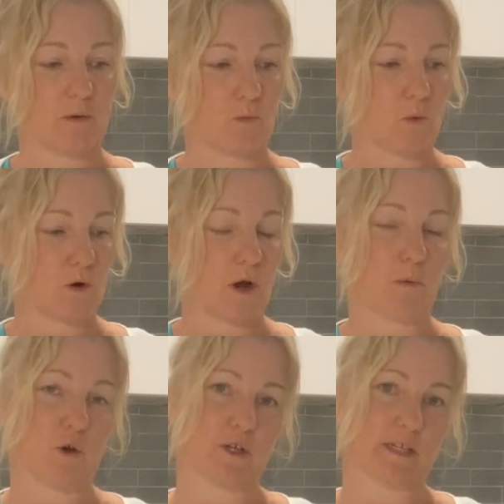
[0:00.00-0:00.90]
what I
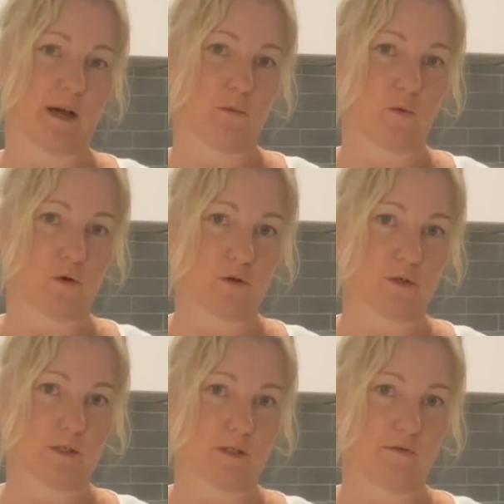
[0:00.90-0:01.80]
worked out
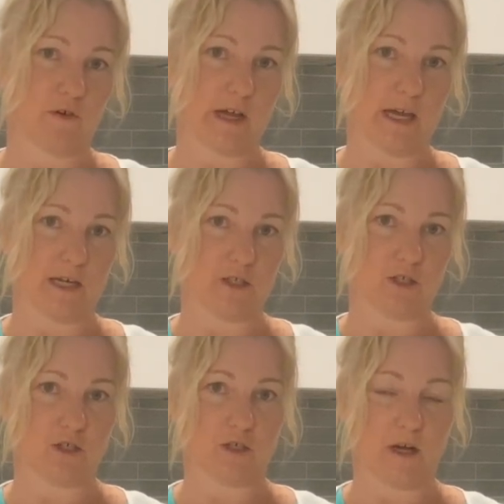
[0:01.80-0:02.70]
was for
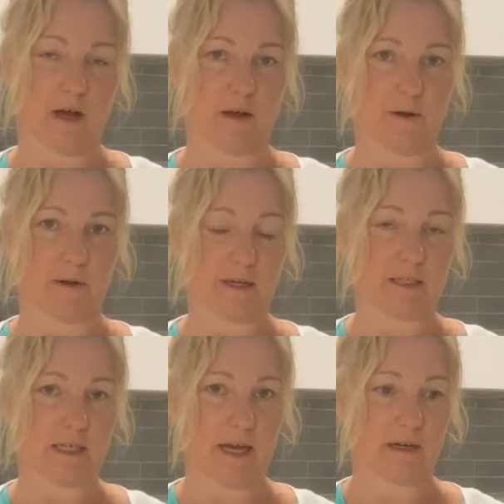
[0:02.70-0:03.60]
each
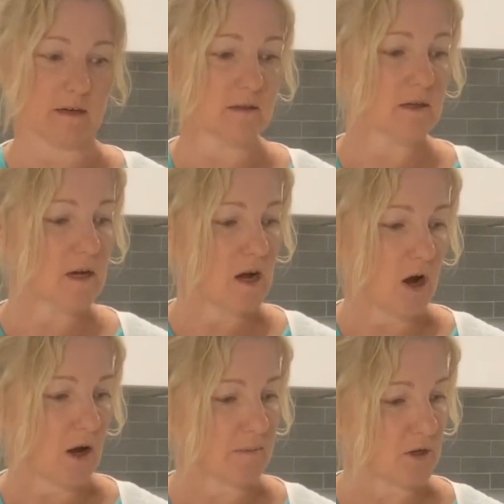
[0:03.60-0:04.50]
container
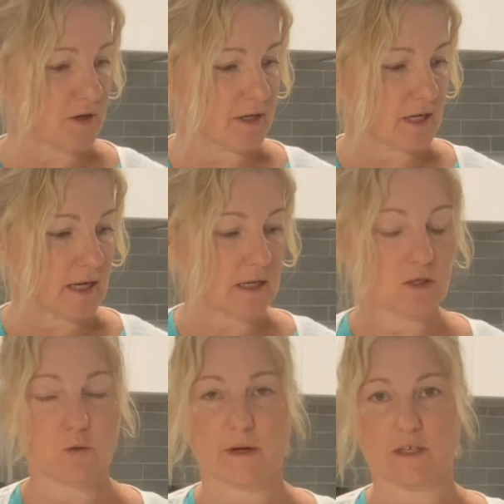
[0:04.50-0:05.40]
I'm going to need
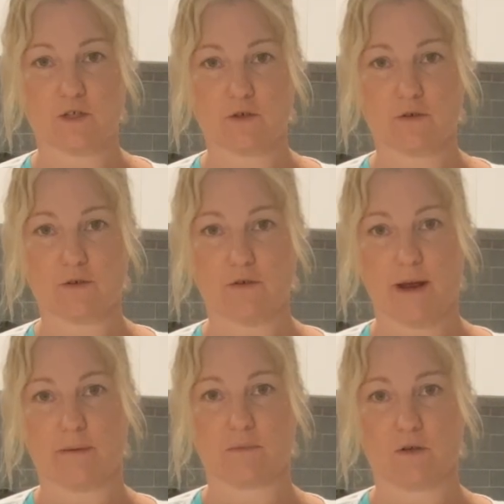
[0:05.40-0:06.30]
22
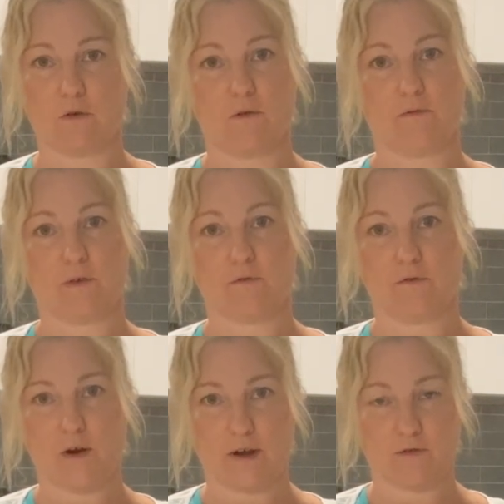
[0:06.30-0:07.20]
grams of
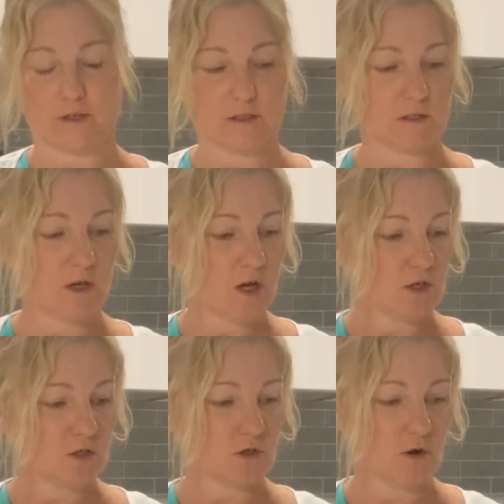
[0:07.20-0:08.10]
fragrance.
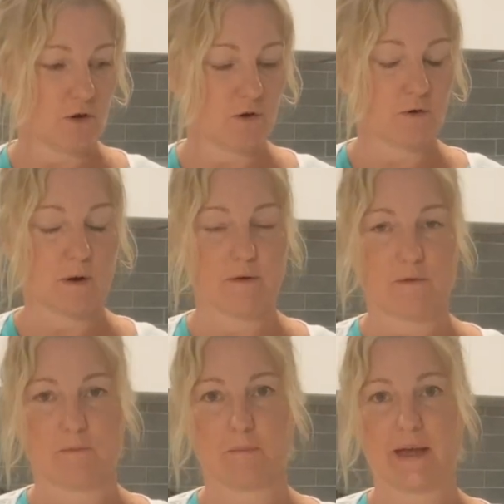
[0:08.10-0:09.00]
So
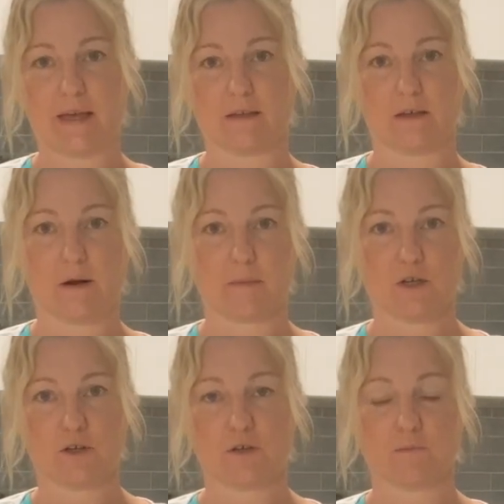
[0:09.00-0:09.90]
being that I'm going
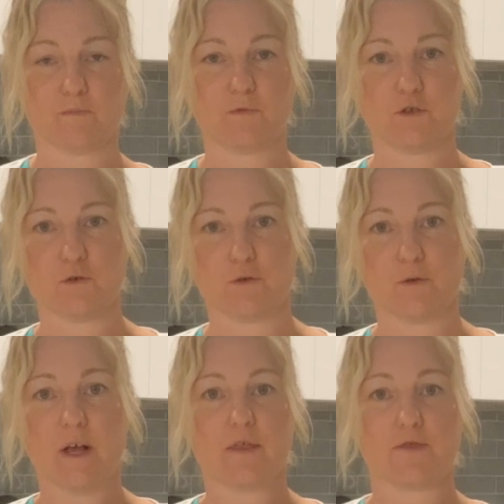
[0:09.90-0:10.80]
to do
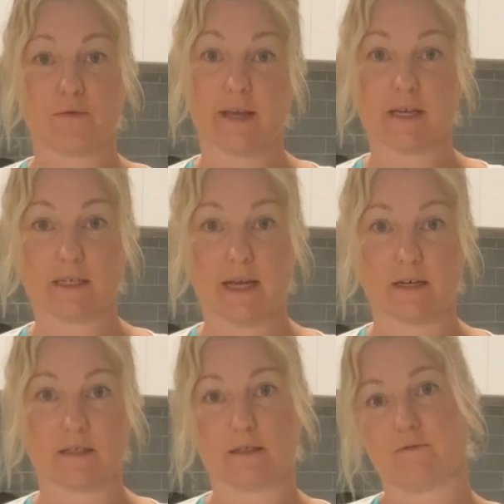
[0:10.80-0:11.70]
3
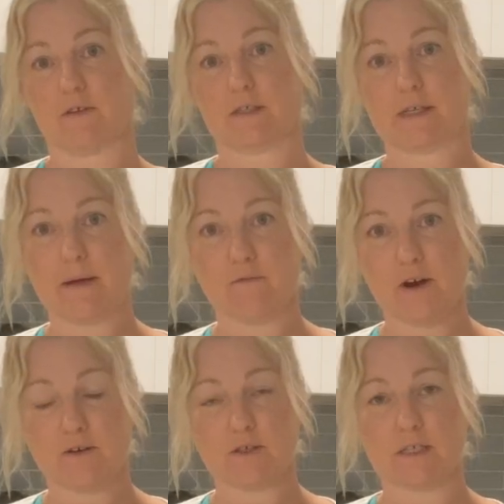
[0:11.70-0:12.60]
containers for the same
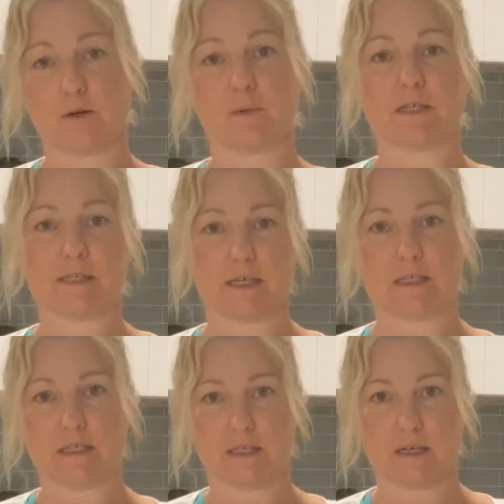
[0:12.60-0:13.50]
fragrance, that'll be
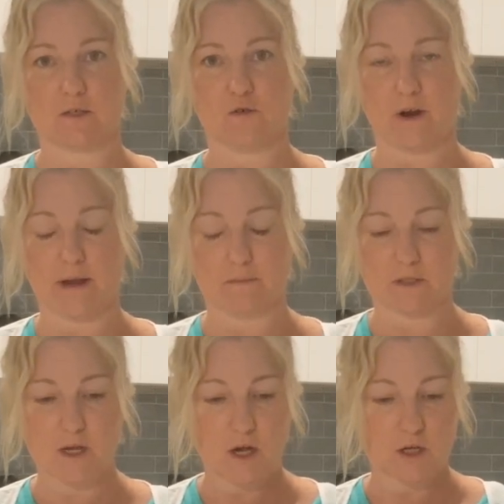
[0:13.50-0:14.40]
66 grams.
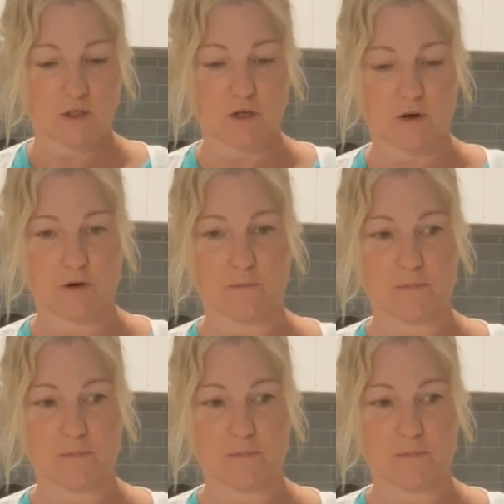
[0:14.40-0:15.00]
So